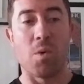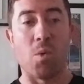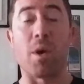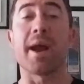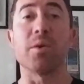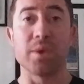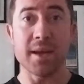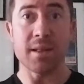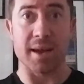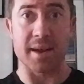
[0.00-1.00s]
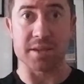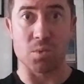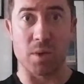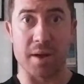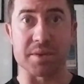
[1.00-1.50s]
What I realized
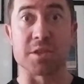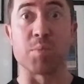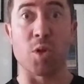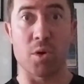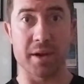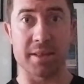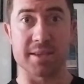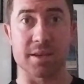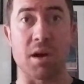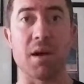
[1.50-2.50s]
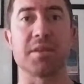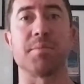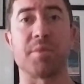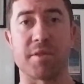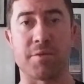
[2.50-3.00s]
when I was exploring this
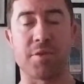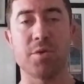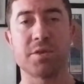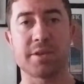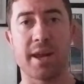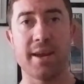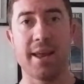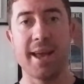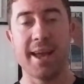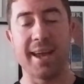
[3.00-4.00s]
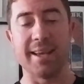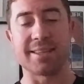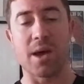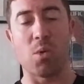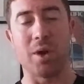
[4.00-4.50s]
concept of the flow state is
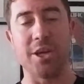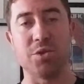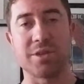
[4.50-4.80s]
that when you